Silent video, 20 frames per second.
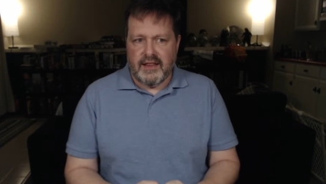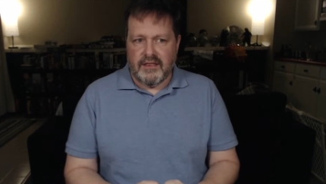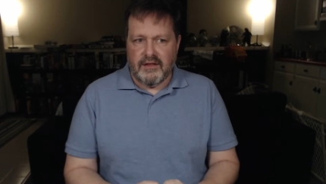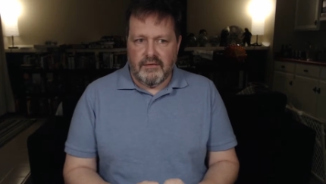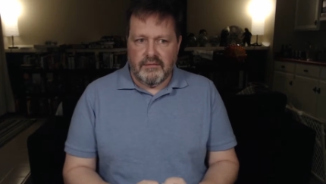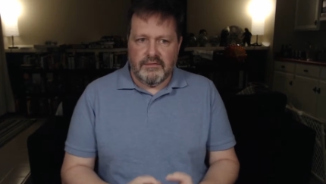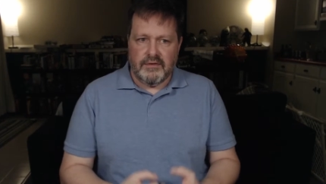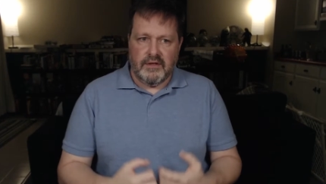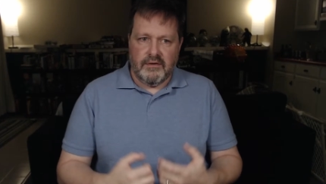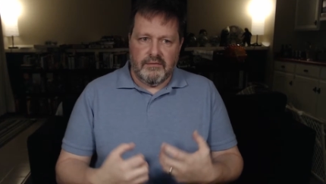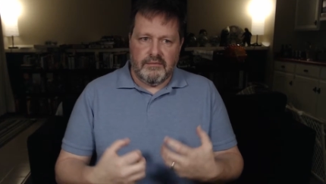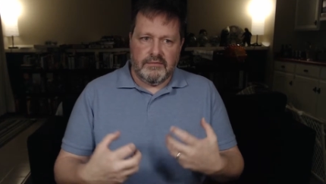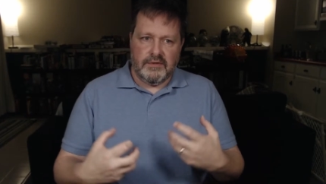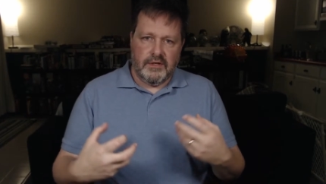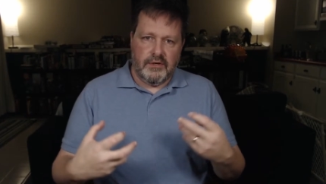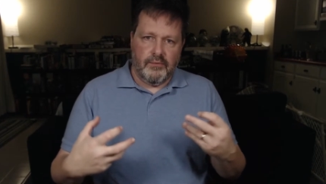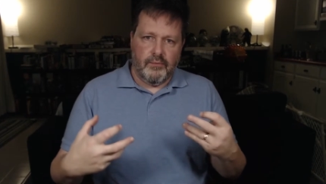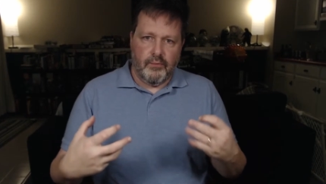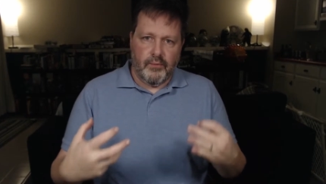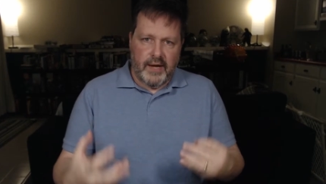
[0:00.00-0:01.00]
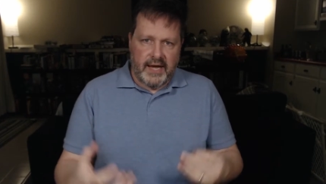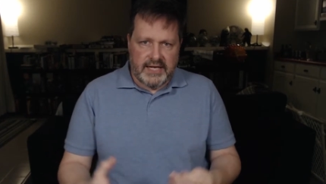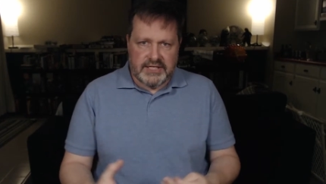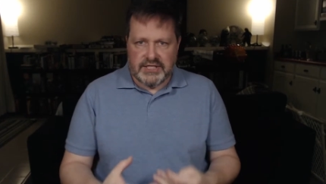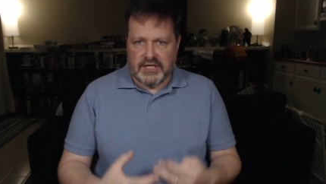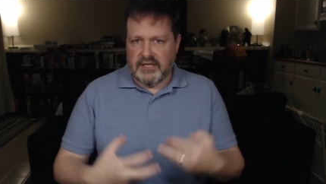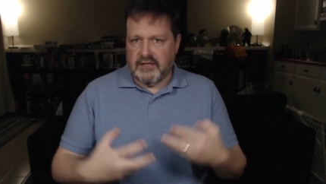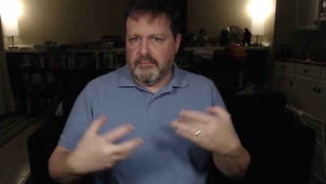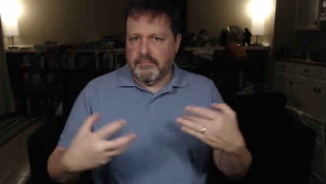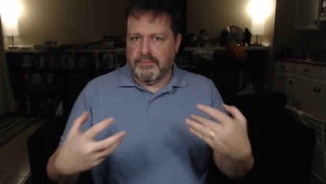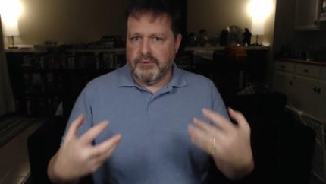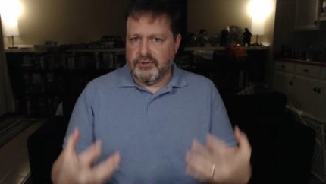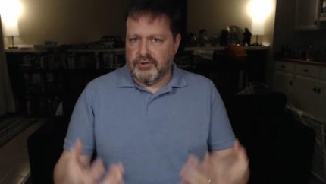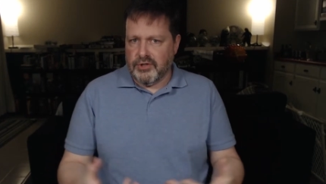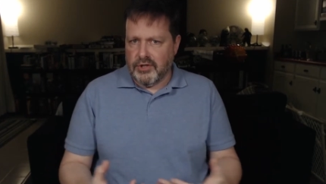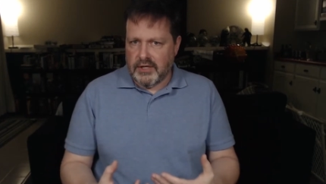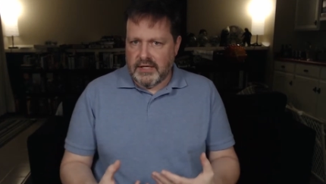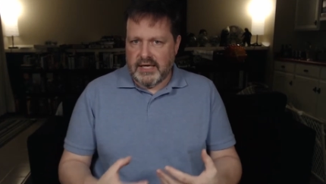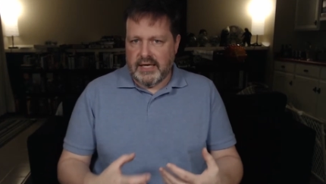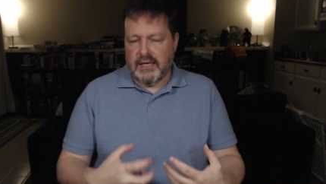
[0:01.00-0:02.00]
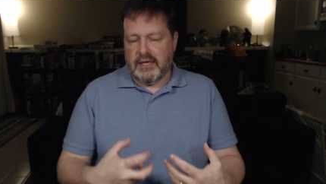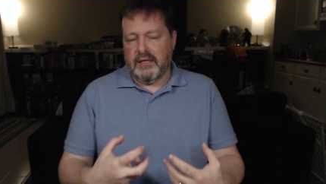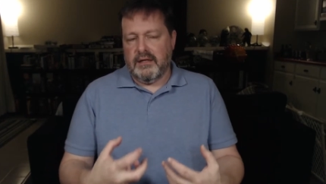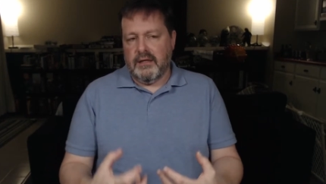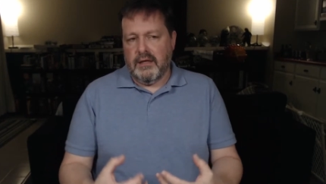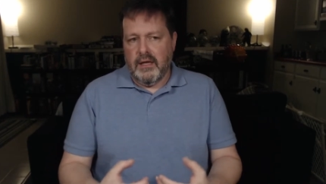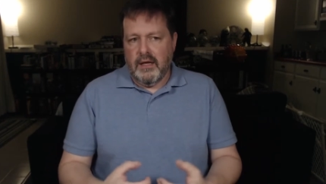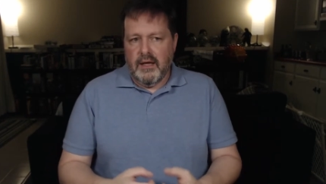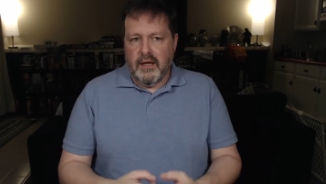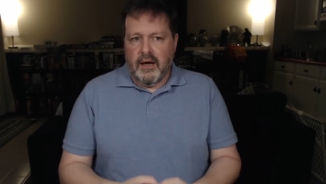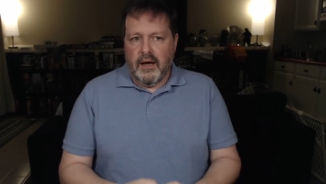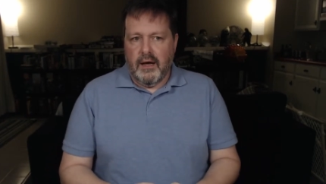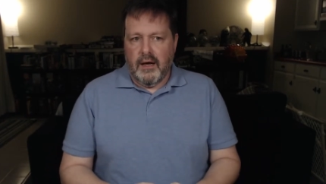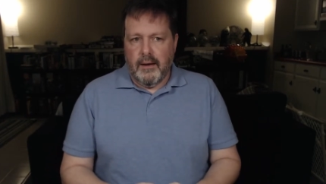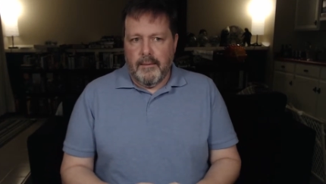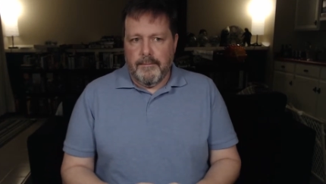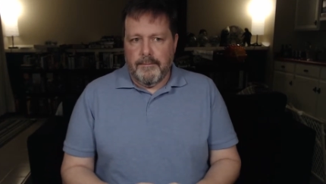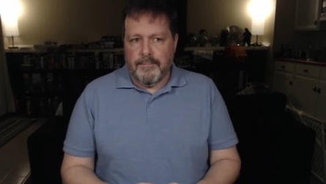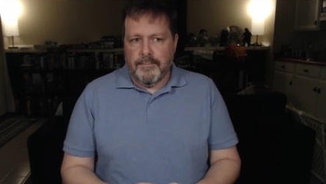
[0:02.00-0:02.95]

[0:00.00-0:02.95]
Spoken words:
They're raging and berserking, and